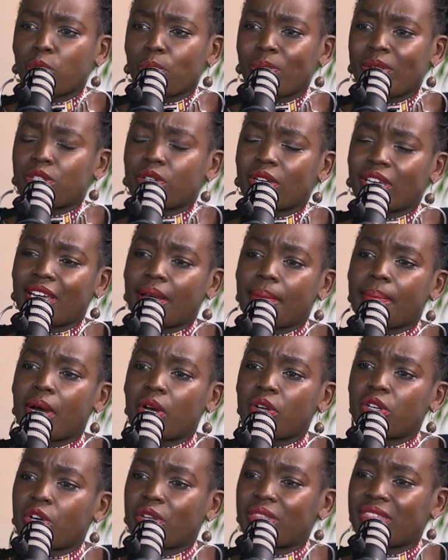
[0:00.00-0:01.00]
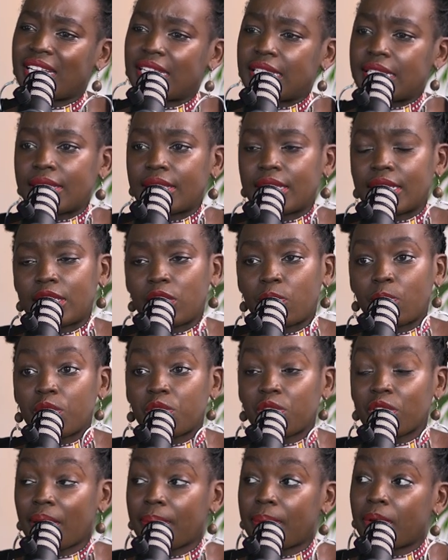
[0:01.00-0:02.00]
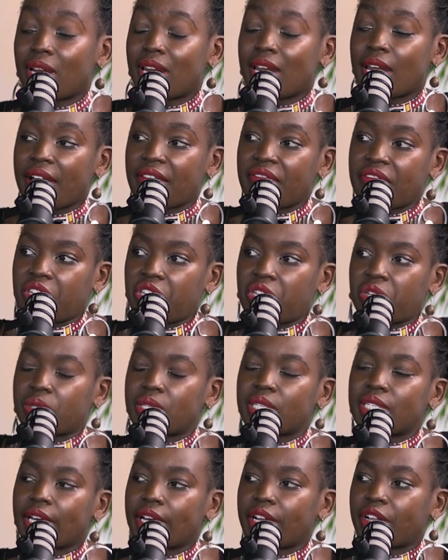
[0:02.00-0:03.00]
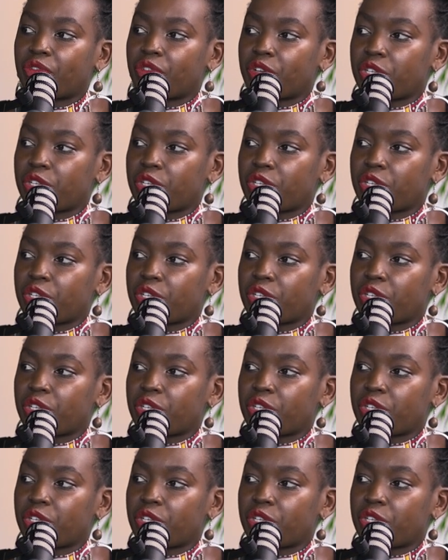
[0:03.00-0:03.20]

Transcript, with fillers: we're talking about authenticity. We're talking about loving yourself.